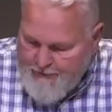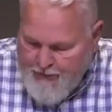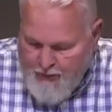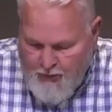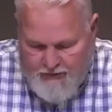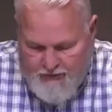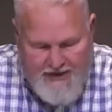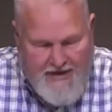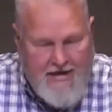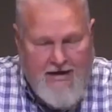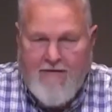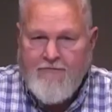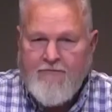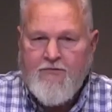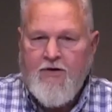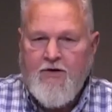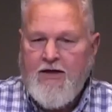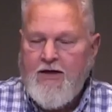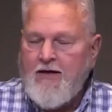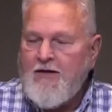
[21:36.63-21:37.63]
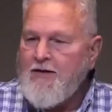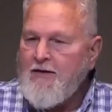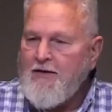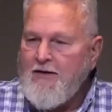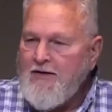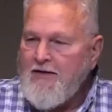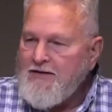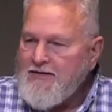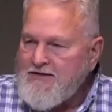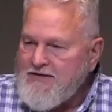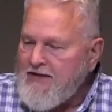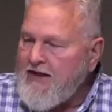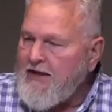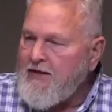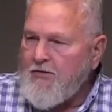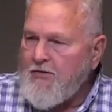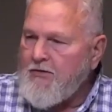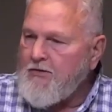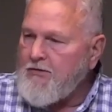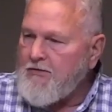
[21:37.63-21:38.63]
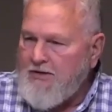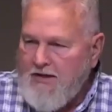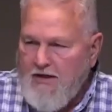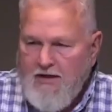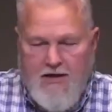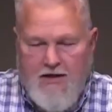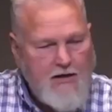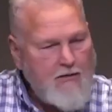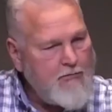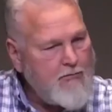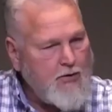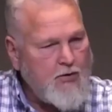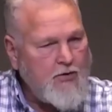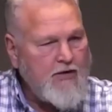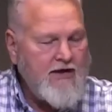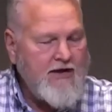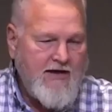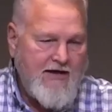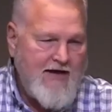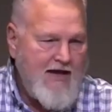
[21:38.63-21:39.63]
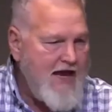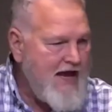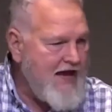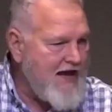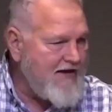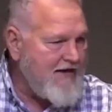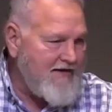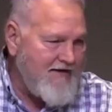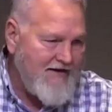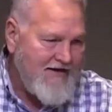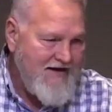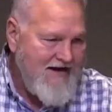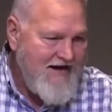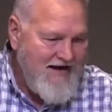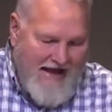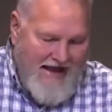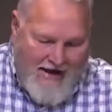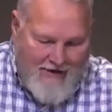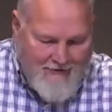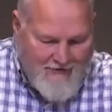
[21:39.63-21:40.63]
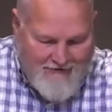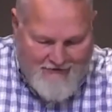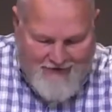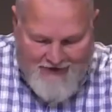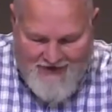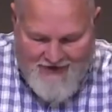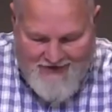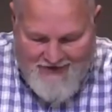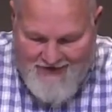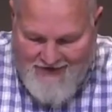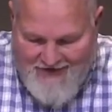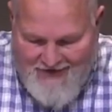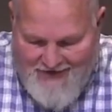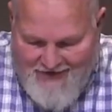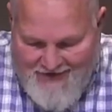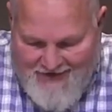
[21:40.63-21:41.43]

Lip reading: pulled every single gun and bullet he had out of the